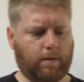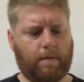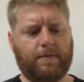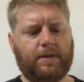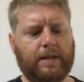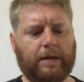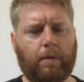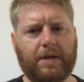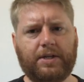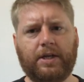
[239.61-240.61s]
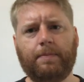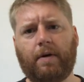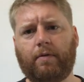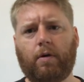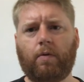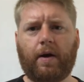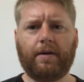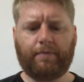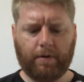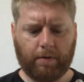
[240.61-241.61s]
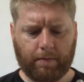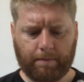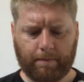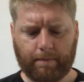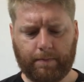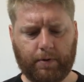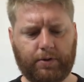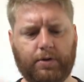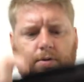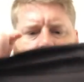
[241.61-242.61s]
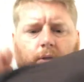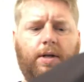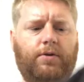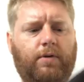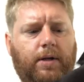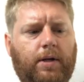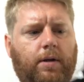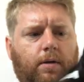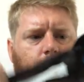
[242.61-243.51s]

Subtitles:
obviously they're quite cheap. I've got quite a few of them, but just literally